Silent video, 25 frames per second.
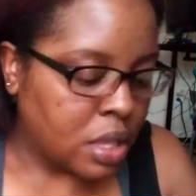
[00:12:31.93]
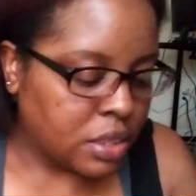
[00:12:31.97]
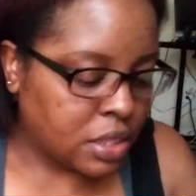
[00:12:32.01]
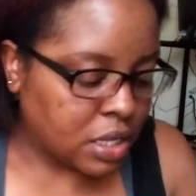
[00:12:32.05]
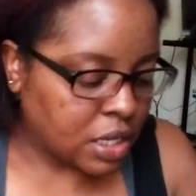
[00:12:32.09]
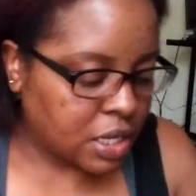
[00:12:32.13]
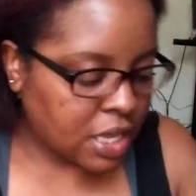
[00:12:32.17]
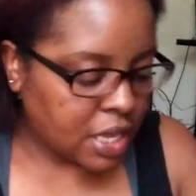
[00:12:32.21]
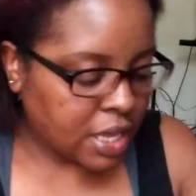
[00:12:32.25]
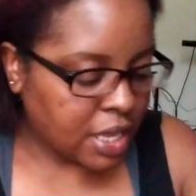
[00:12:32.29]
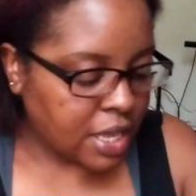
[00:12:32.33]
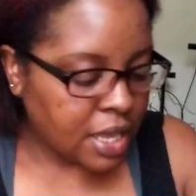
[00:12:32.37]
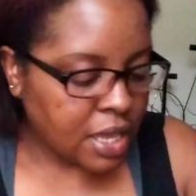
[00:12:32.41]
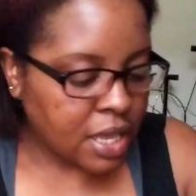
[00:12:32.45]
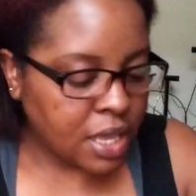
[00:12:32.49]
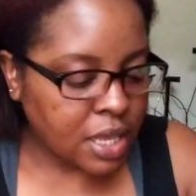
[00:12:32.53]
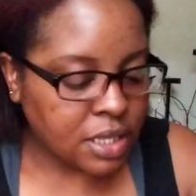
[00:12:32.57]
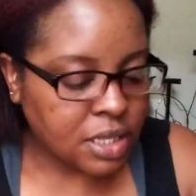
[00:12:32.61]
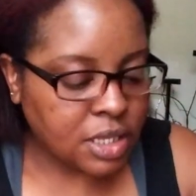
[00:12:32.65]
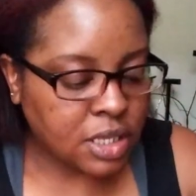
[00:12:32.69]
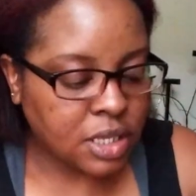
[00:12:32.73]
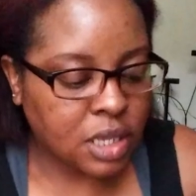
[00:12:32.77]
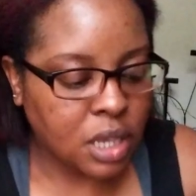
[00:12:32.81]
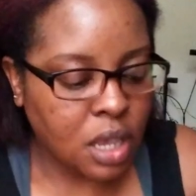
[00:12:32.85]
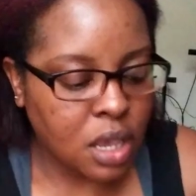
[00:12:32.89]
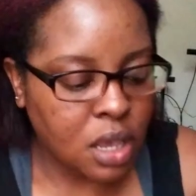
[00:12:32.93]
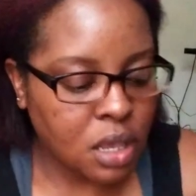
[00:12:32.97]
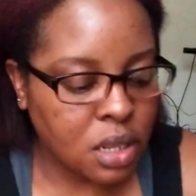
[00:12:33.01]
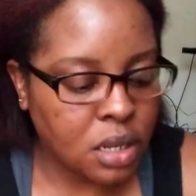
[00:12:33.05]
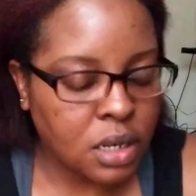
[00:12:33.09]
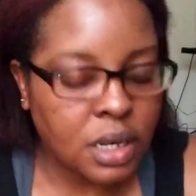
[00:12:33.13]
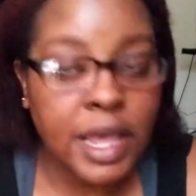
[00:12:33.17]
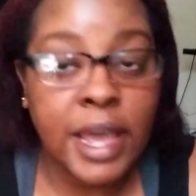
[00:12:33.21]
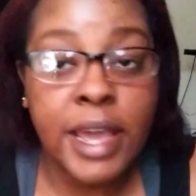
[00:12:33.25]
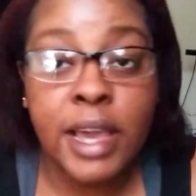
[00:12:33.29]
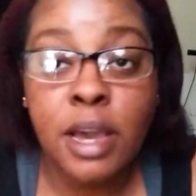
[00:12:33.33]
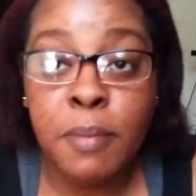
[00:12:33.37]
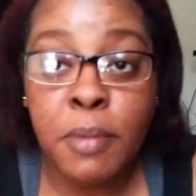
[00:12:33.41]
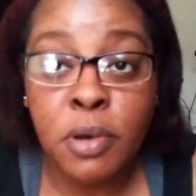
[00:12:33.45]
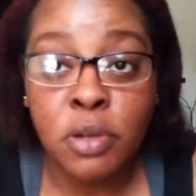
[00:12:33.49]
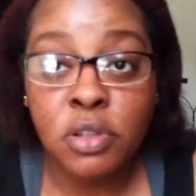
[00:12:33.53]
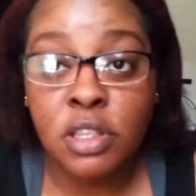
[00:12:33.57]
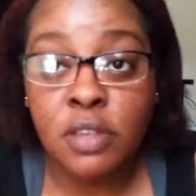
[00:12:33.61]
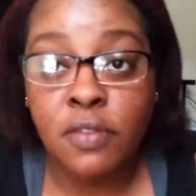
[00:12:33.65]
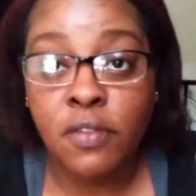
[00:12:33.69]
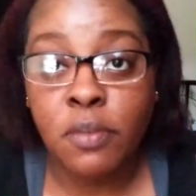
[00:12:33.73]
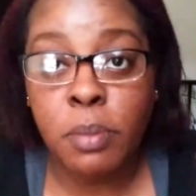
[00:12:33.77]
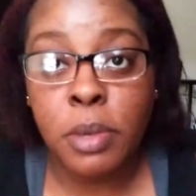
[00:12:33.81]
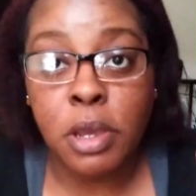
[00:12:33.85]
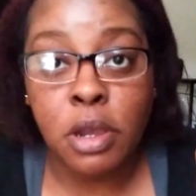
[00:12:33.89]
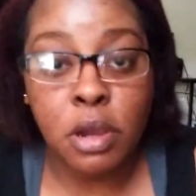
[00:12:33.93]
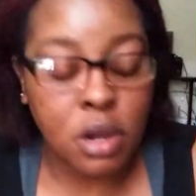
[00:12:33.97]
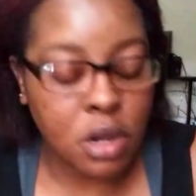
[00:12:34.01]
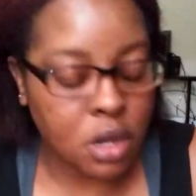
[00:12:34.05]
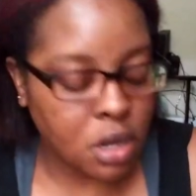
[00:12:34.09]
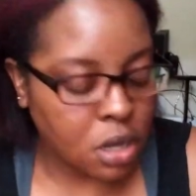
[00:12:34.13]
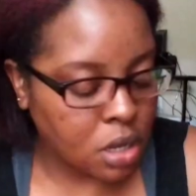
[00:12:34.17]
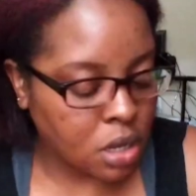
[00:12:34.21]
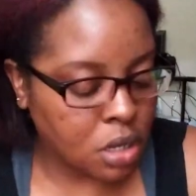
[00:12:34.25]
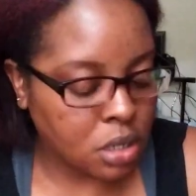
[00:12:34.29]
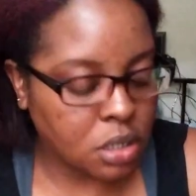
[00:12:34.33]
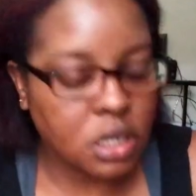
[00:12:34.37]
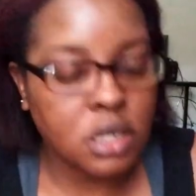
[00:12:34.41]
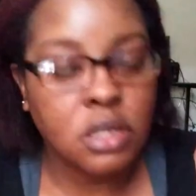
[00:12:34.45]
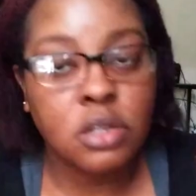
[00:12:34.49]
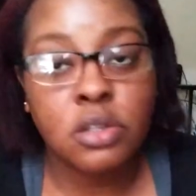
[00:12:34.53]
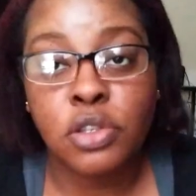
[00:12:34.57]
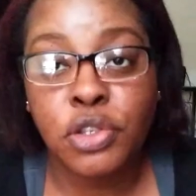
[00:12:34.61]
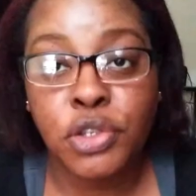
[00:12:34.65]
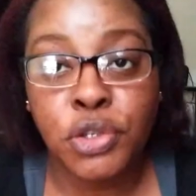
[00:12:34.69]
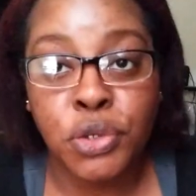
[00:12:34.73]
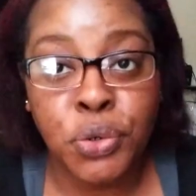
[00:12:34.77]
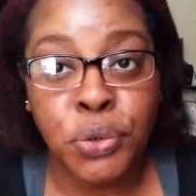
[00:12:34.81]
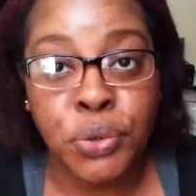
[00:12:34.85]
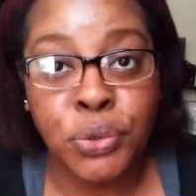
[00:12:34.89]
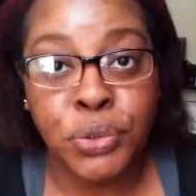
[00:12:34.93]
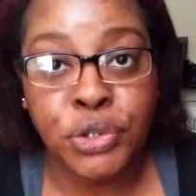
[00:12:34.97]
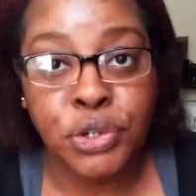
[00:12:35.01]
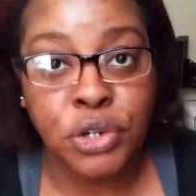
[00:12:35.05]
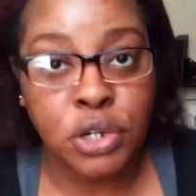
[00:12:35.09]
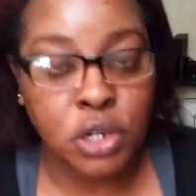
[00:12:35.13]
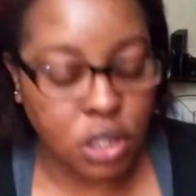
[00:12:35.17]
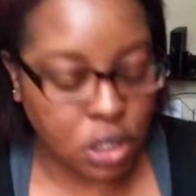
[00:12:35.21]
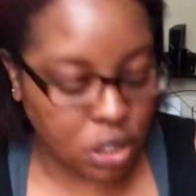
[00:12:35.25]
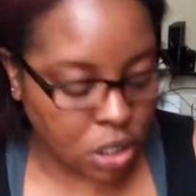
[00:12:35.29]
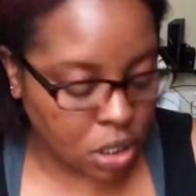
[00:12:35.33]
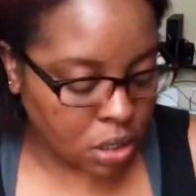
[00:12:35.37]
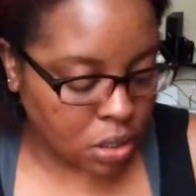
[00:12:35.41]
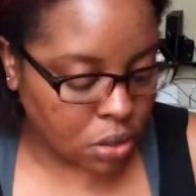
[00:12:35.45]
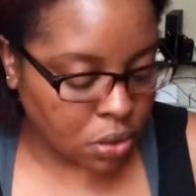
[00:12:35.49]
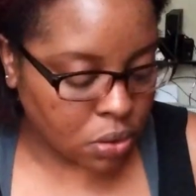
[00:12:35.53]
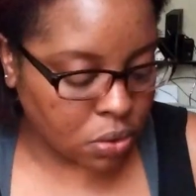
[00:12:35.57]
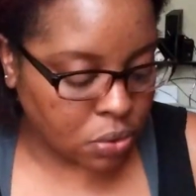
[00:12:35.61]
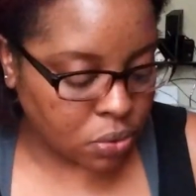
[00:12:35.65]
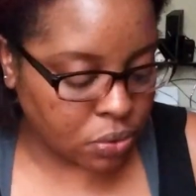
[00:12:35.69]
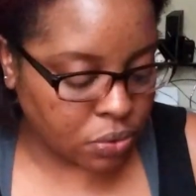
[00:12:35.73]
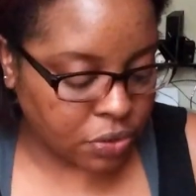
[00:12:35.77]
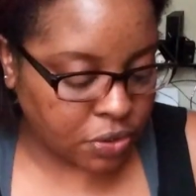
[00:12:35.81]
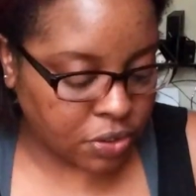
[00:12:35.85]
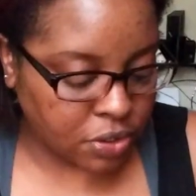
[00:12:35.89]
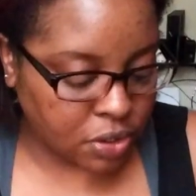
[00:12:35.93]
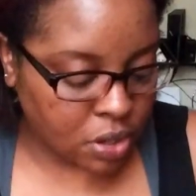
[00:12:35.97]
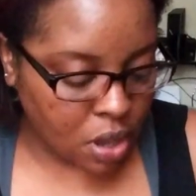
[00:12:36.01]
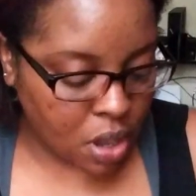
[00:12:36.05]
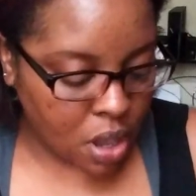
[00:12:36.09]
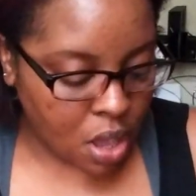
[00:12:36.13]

the kids, like most of America, schools are closed.